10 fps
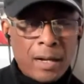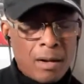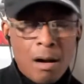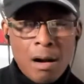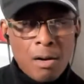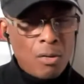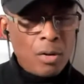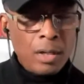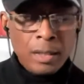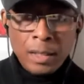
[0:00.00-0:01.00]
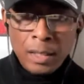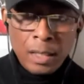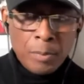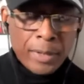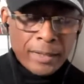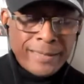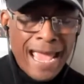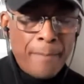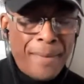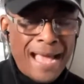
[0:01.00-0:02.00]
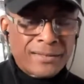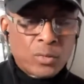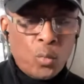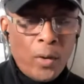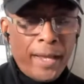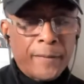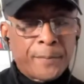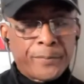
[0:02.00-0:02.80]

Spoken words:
a car, but her dad passed away.